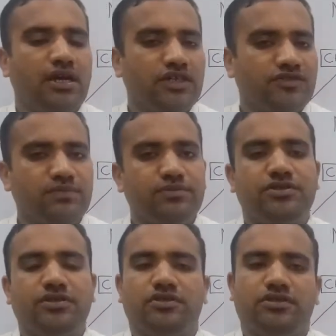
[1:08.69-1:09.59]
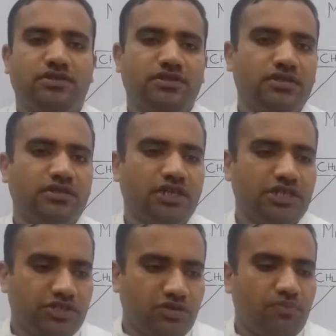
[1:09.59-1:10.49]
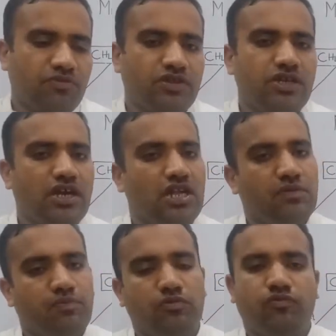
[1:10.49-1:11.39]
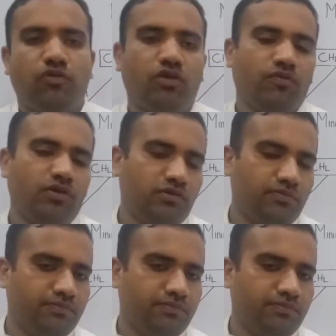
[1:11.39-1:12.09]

assumptions that Chomsky has put forward.